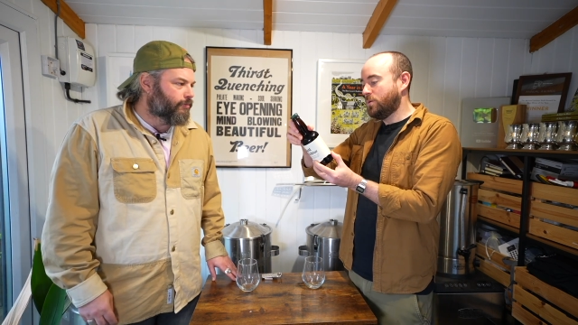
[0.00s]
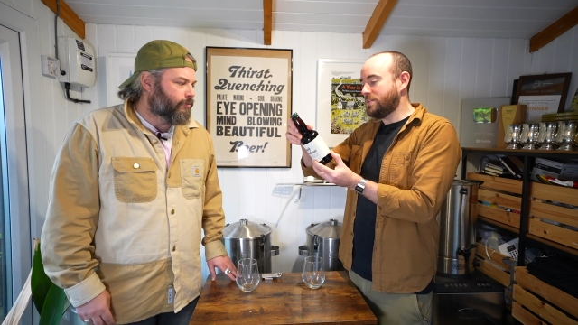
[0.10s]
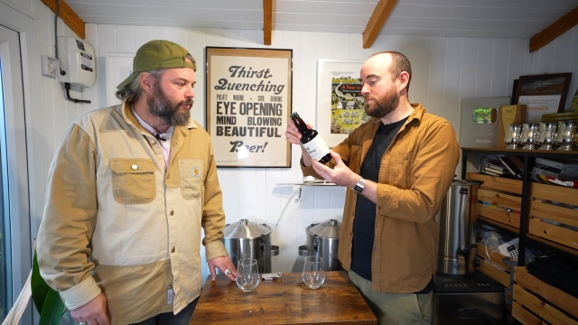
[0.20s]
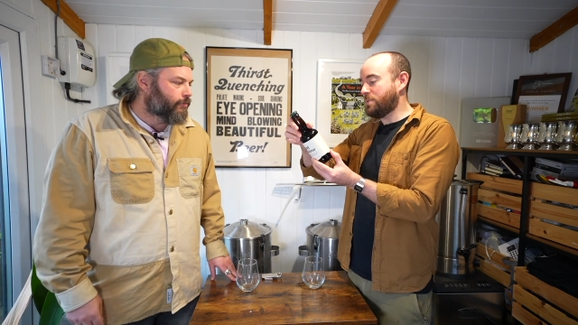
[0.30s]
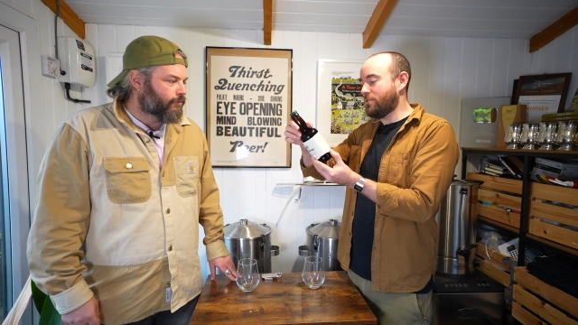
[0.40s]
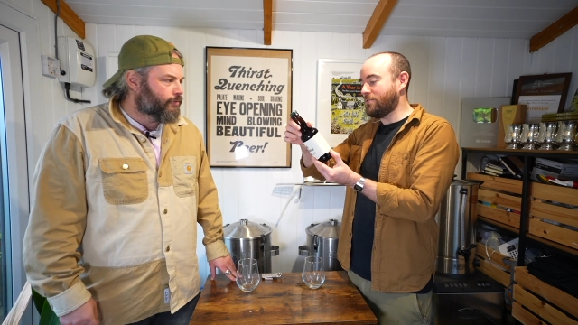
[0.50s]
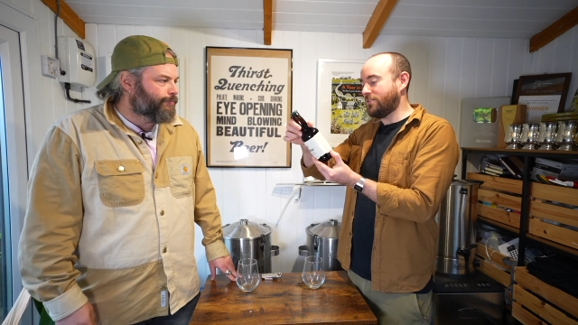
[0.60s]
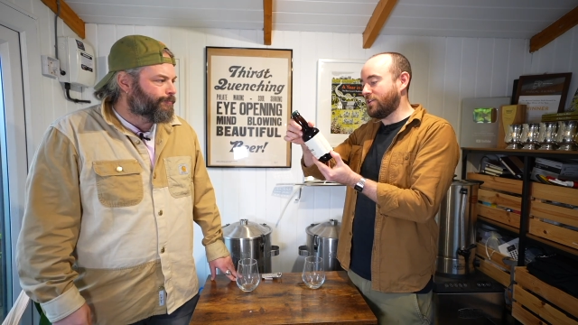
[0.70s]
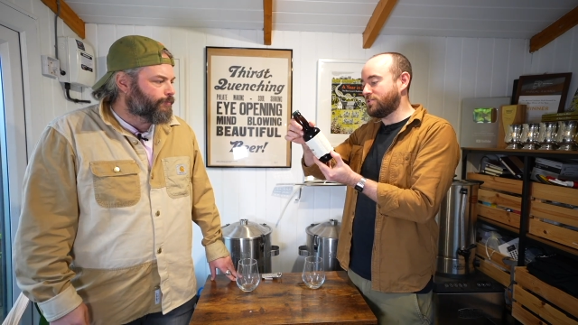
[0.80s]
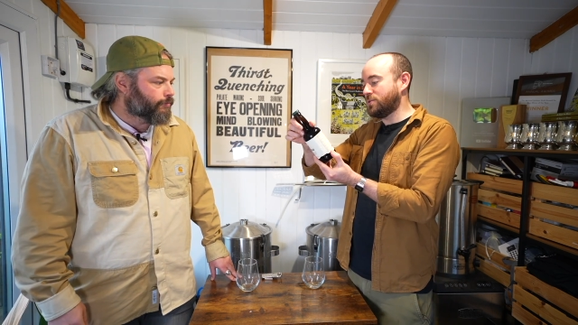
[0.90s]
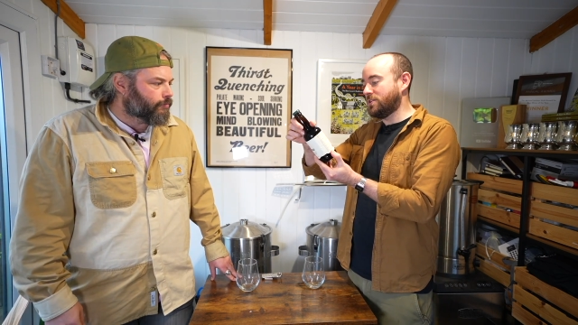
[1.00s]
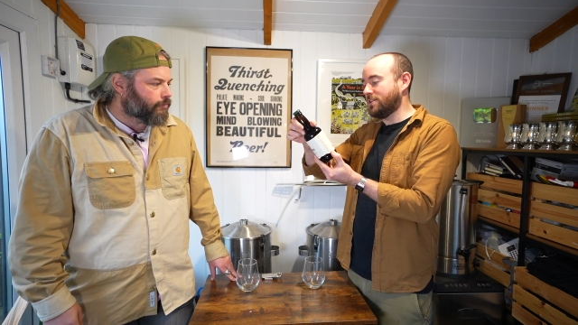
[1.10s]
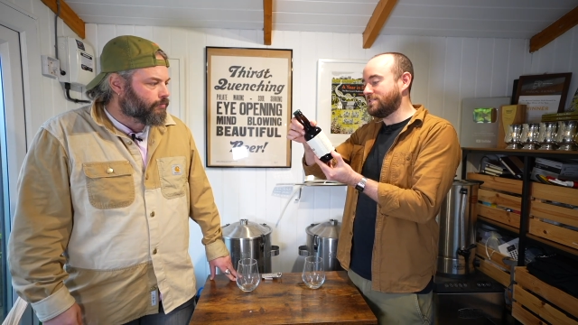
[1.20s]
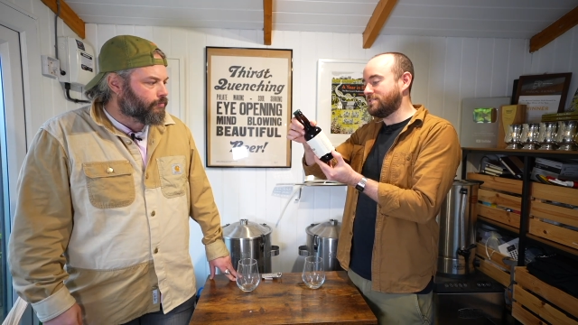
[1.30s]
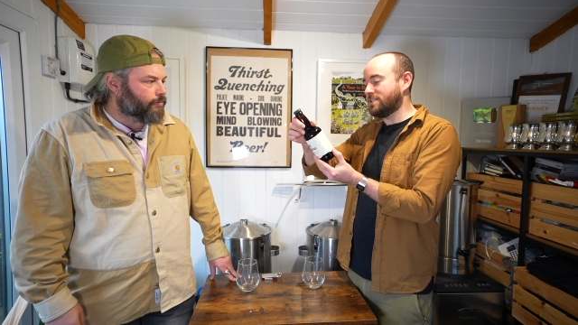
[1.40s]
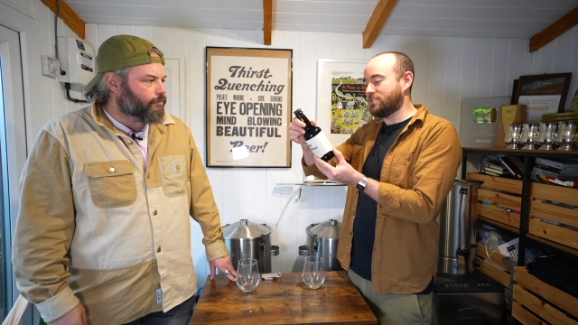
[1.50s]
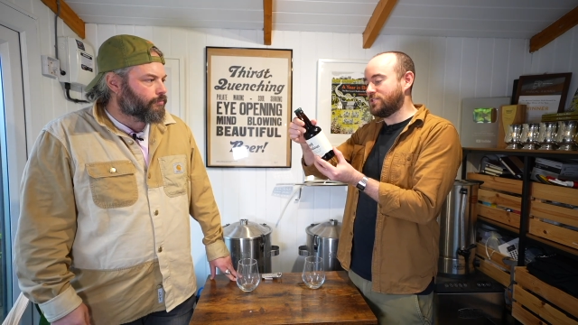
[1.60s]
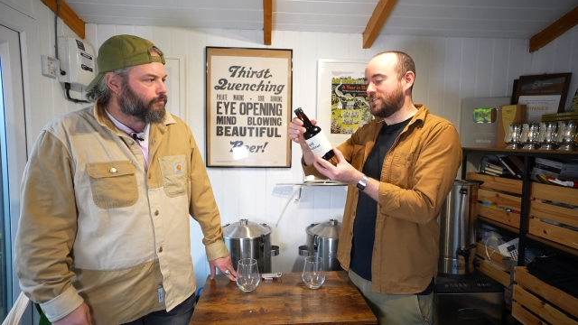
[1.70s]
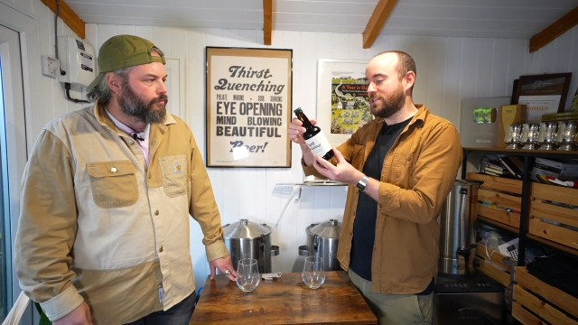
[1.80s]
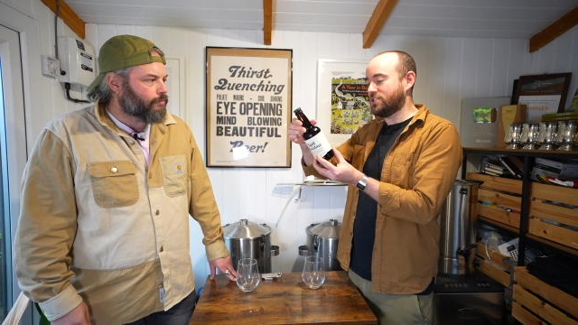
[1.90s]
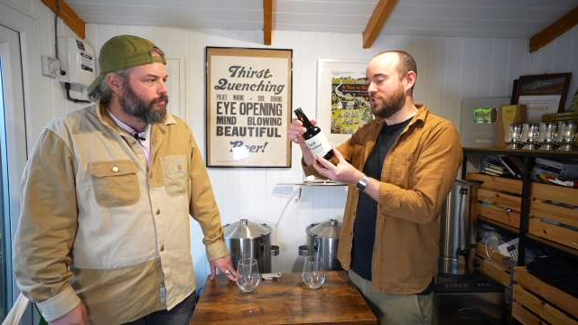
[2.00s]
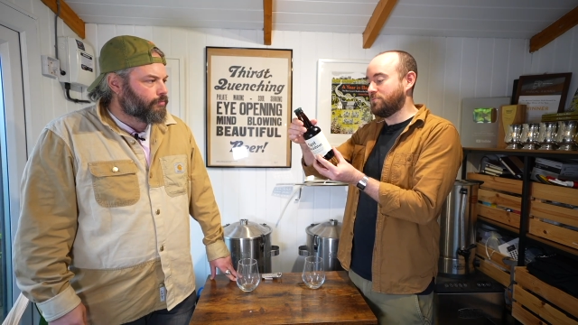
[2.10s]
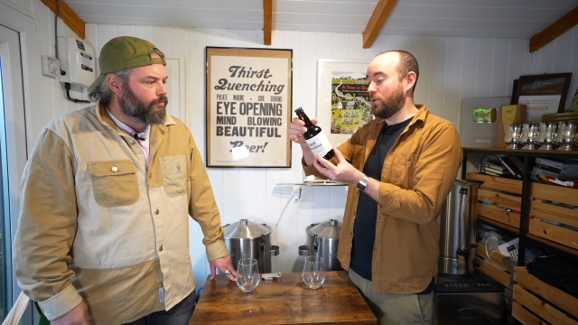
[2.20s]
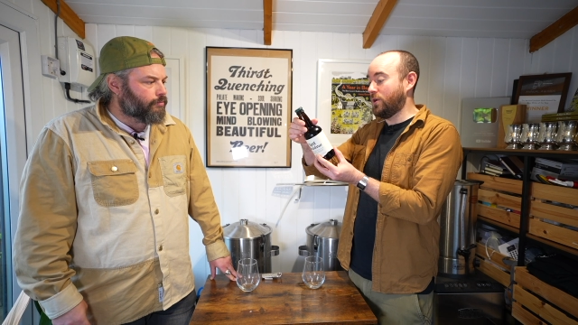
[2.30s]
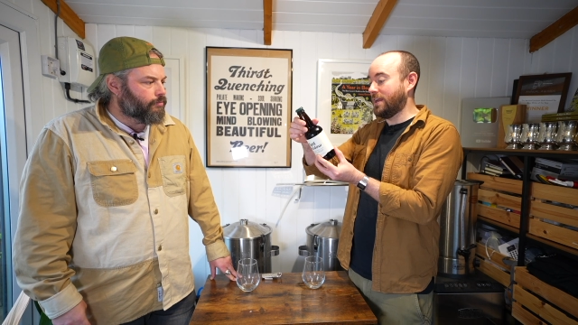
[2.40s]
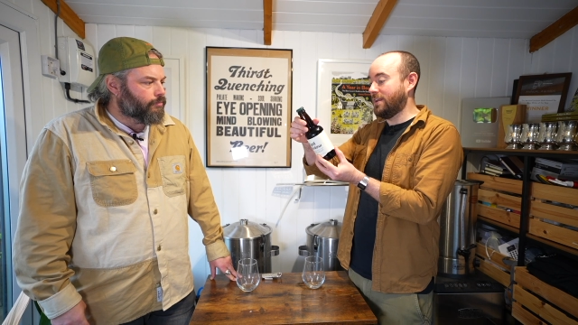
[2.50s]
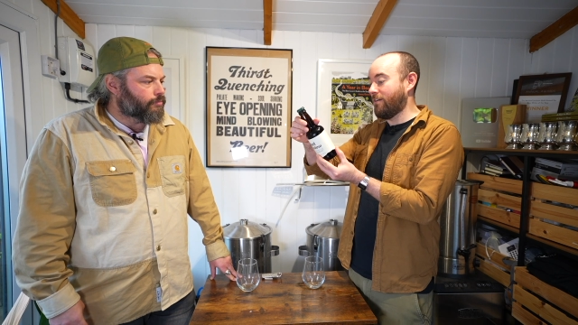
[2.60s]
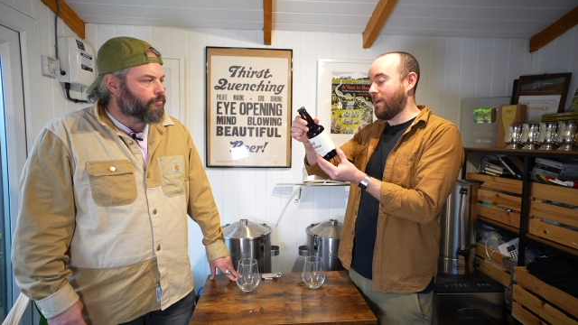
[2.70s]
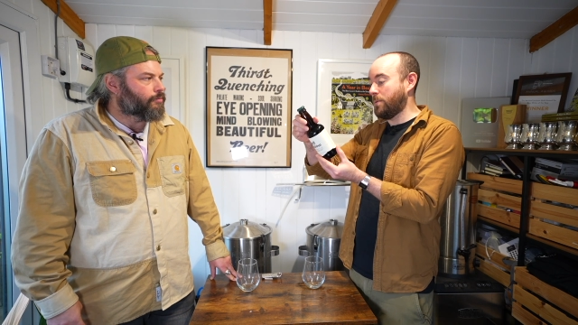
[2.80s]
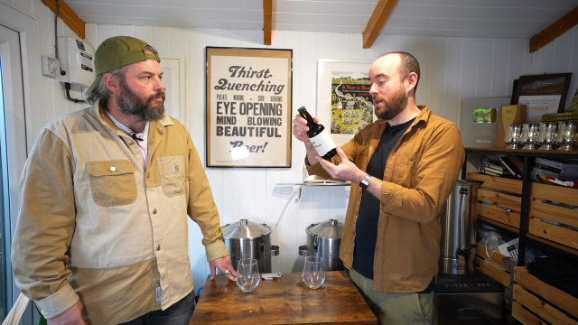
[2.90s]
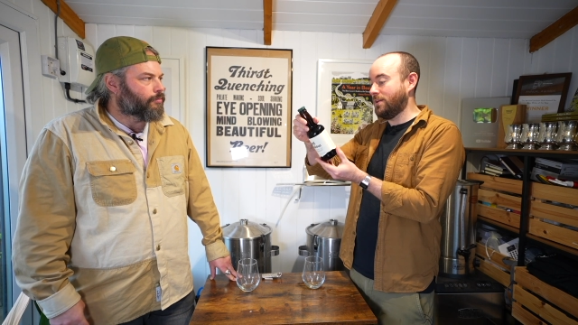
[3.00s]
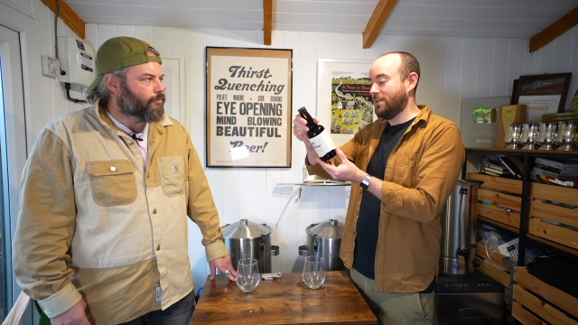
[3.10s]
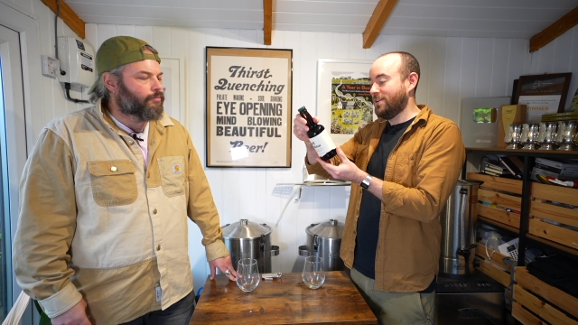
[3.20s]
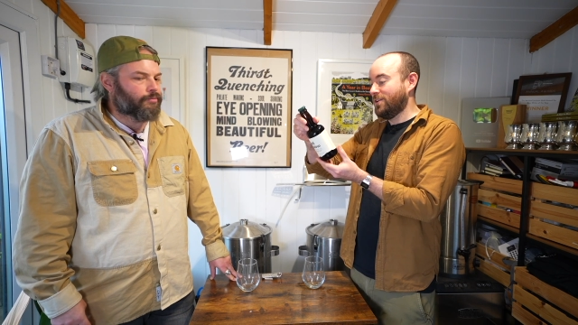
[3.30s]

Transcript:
Speaker 1: With this beer, we return to a 19th century tradition of brewing in our abbey.